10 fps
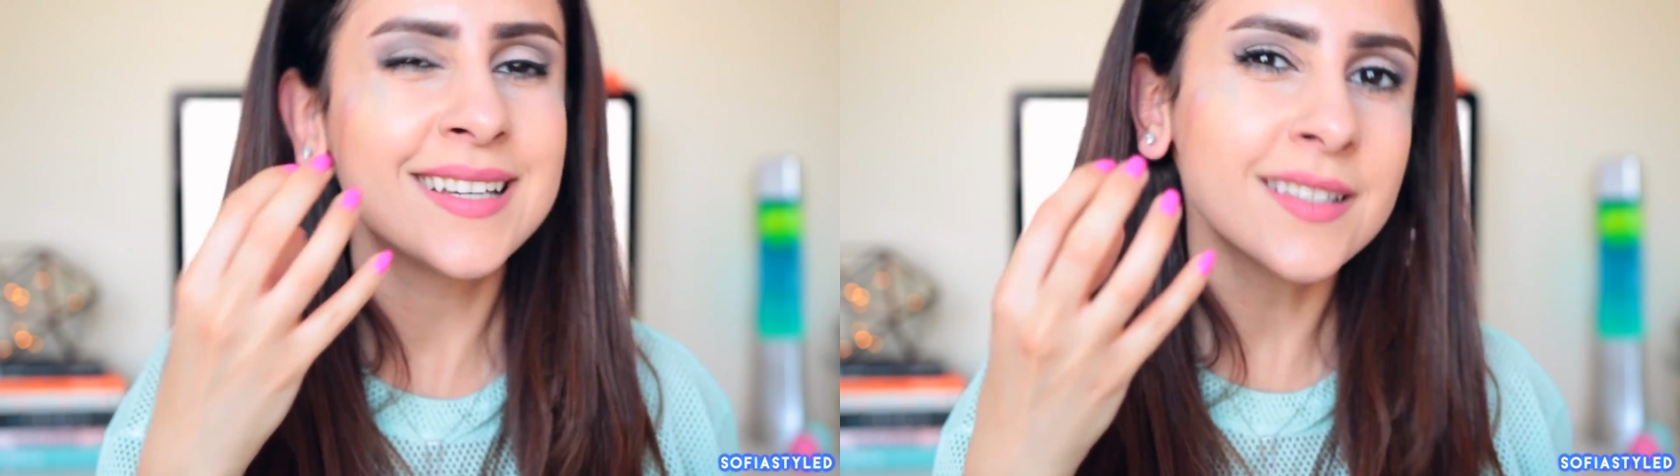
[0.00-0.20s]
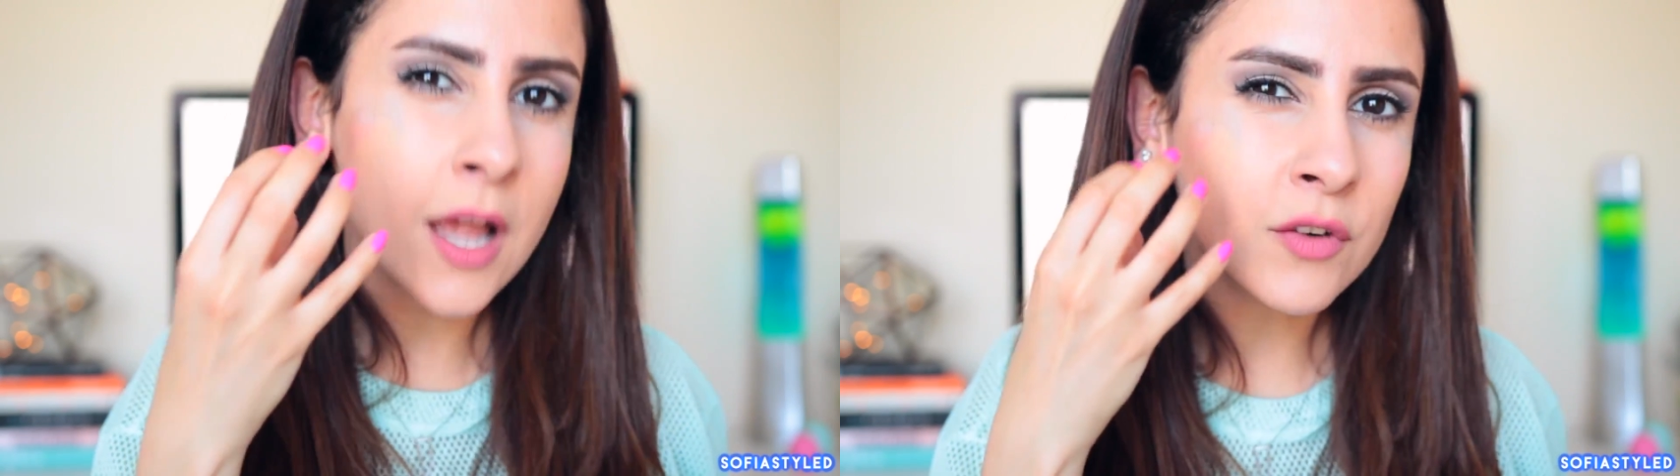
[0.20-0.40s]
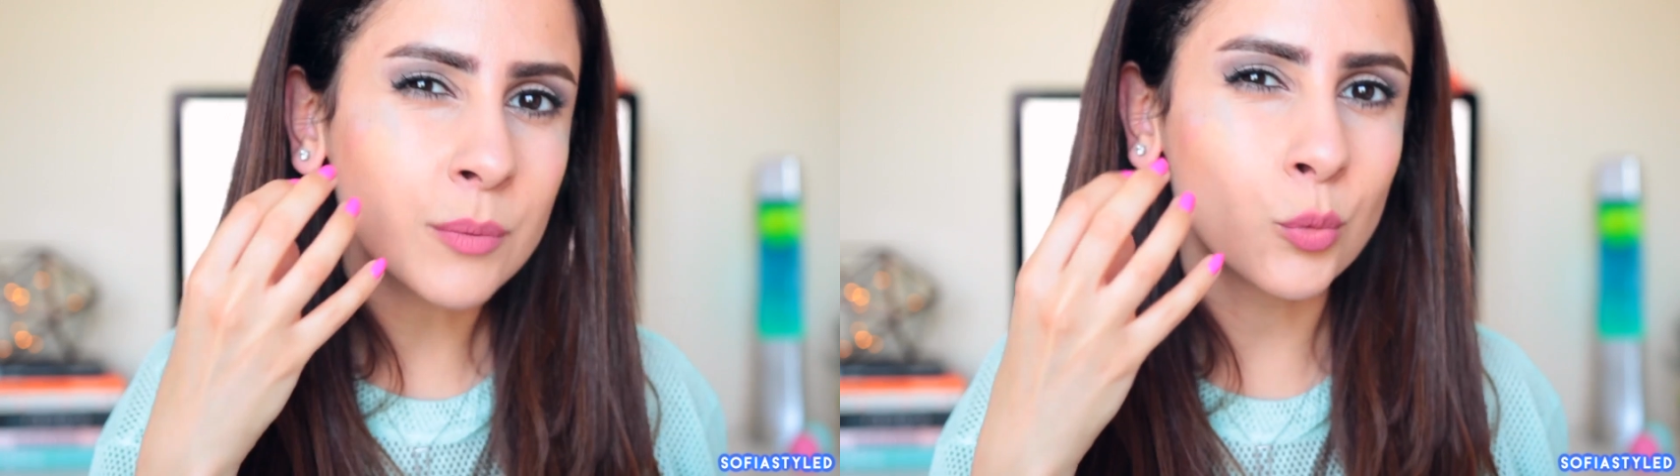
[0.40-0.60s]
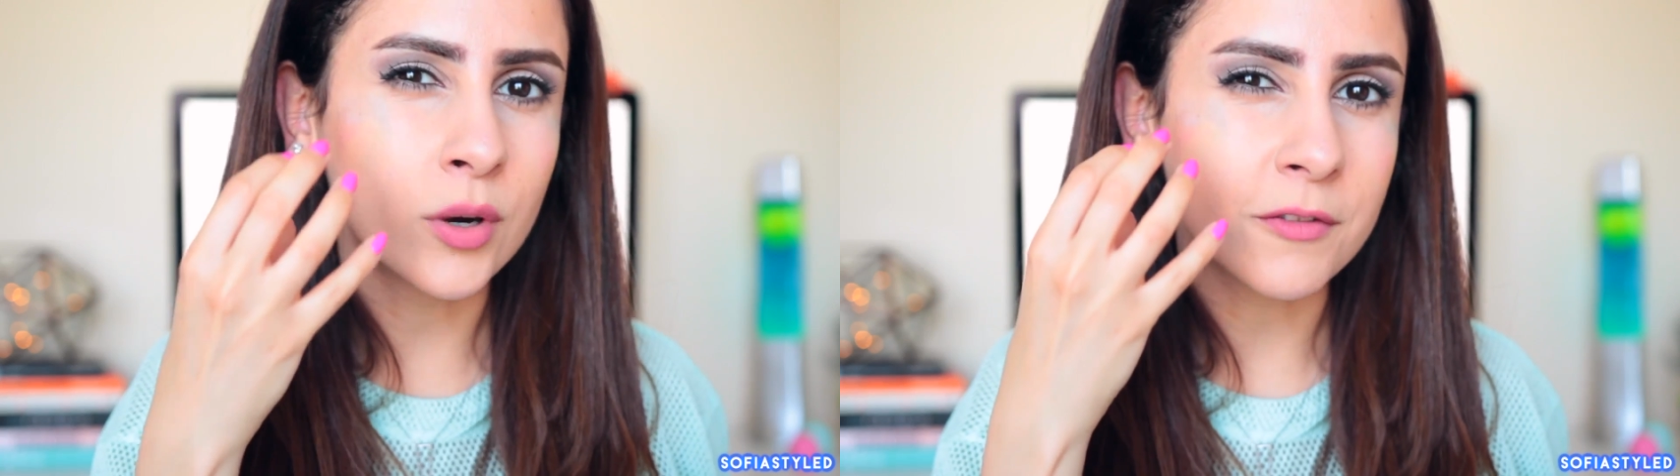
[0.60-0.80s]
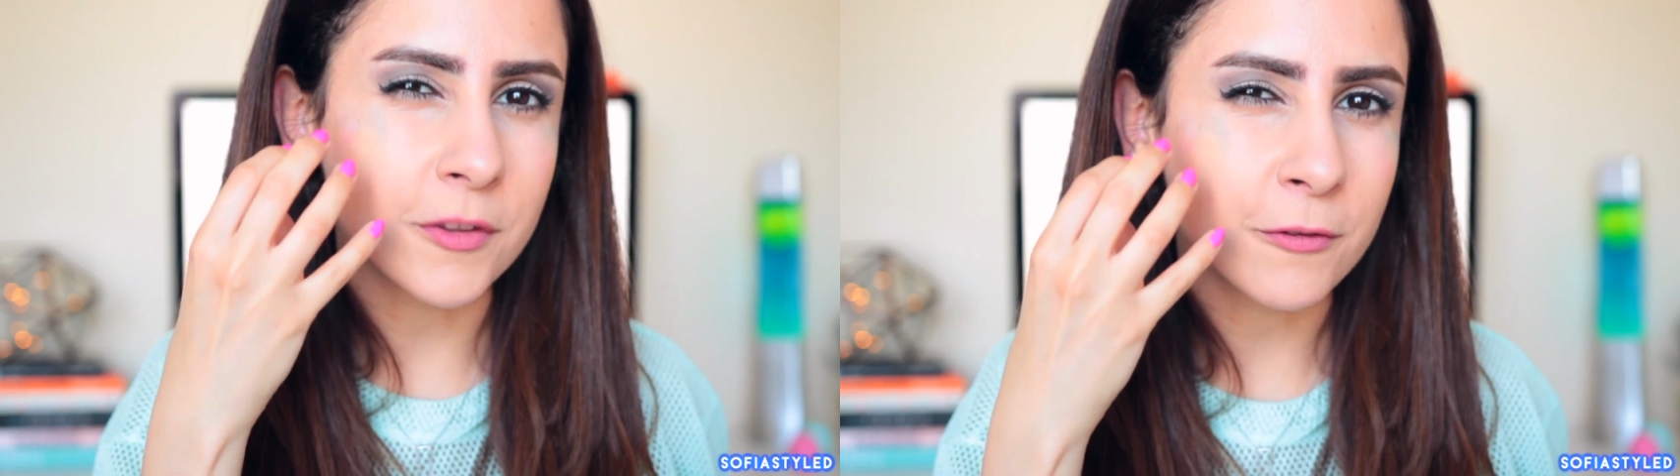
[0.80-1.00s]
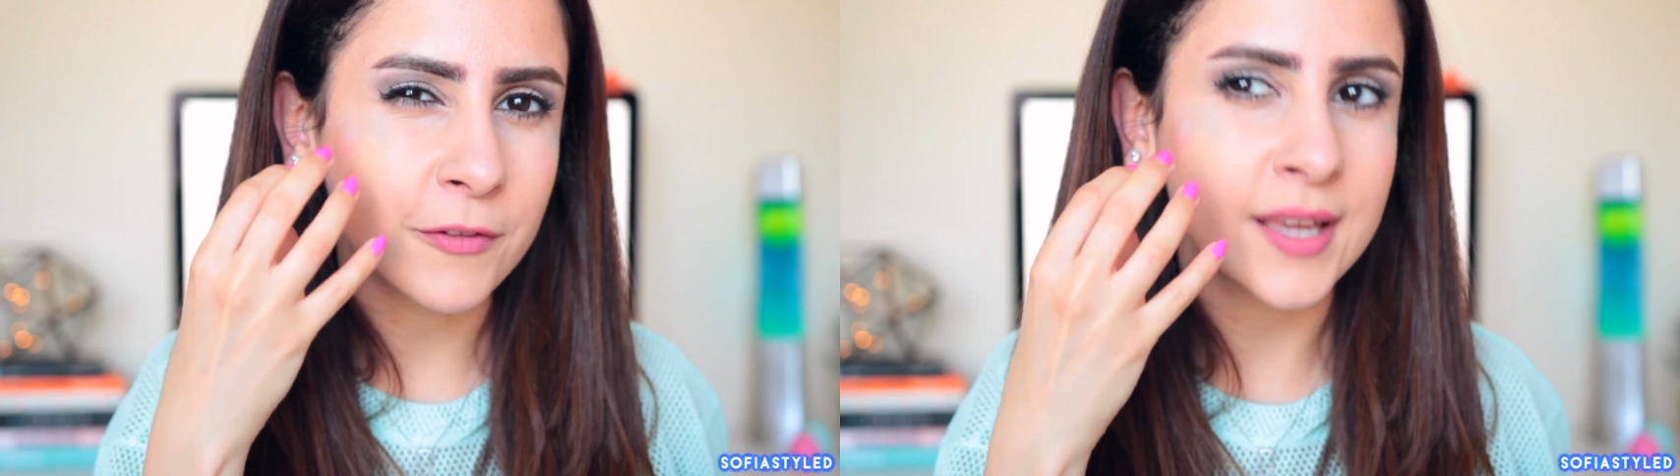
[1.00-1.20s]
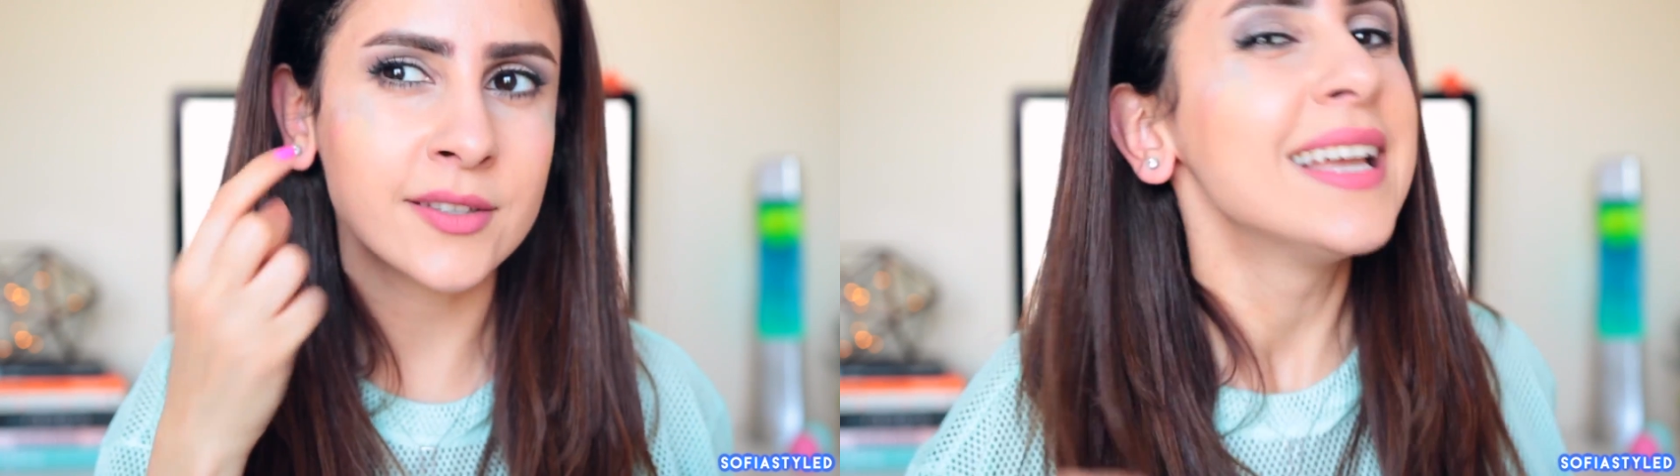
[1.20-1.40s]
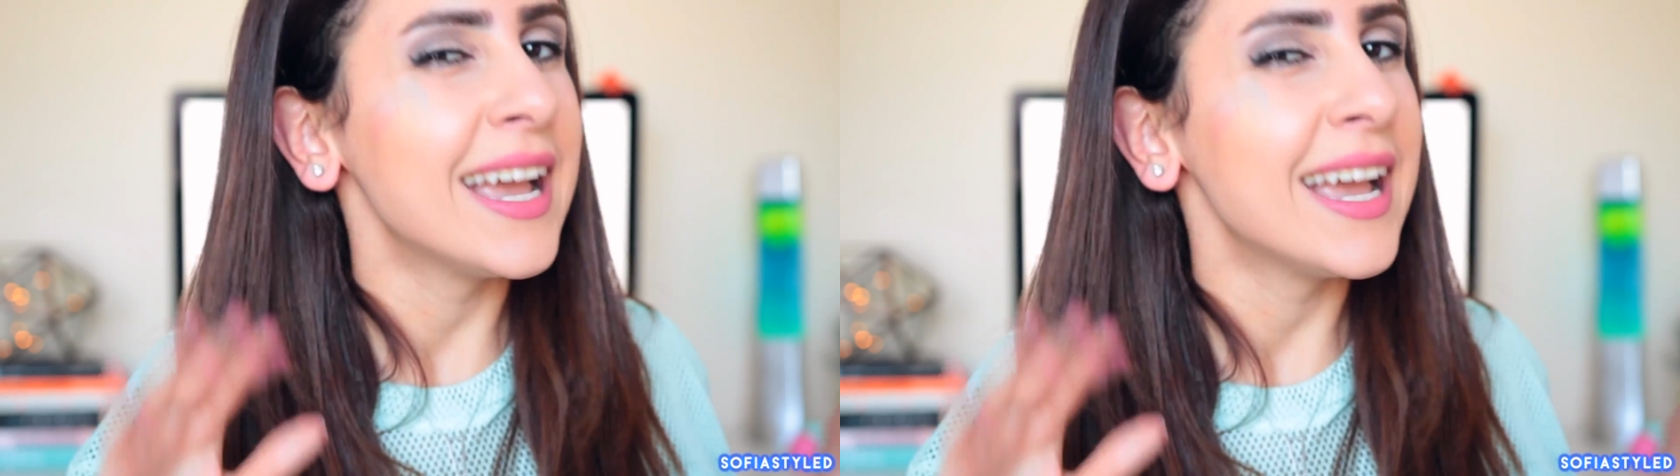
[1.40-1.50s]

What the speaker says: It does cover up more of the face.